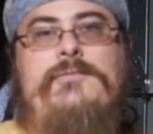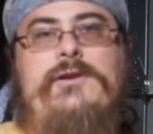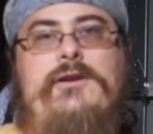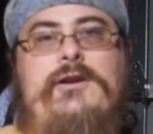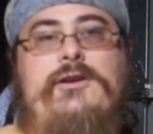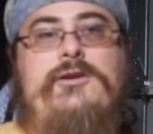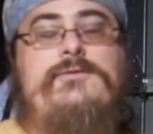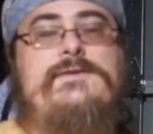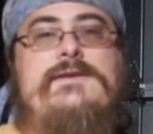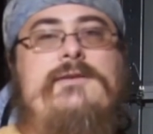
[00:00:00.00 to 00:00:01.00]
Do not
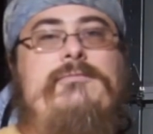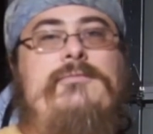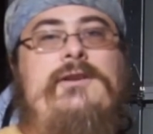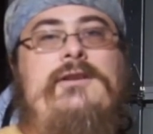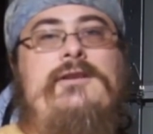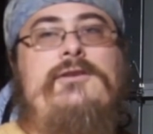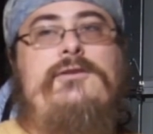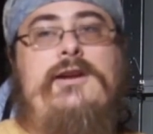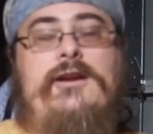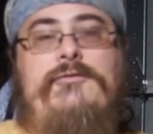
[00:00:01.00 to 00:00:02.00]
use them
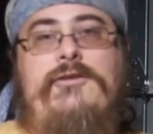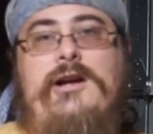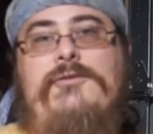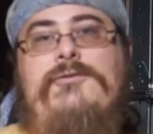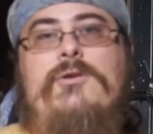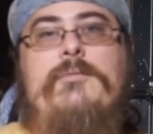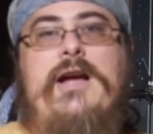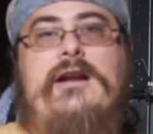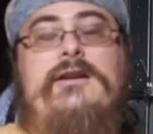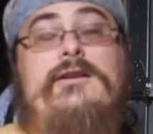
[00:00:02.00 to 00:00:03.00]
in a file
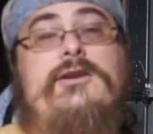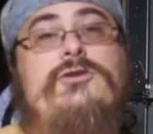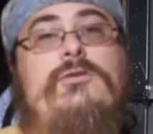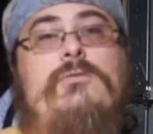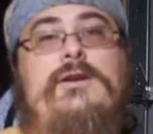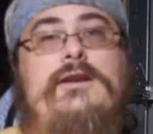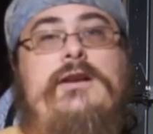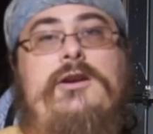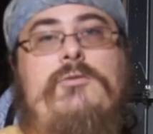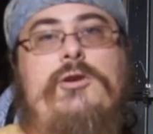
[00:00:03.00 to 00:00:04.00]
format unless you really
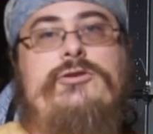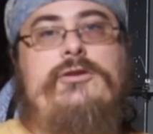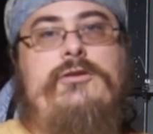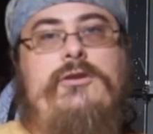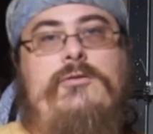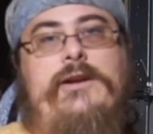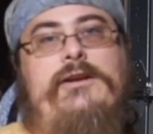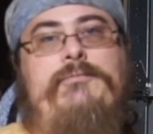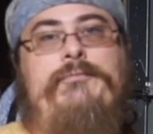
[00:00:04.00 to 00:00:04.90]
know what you're doing.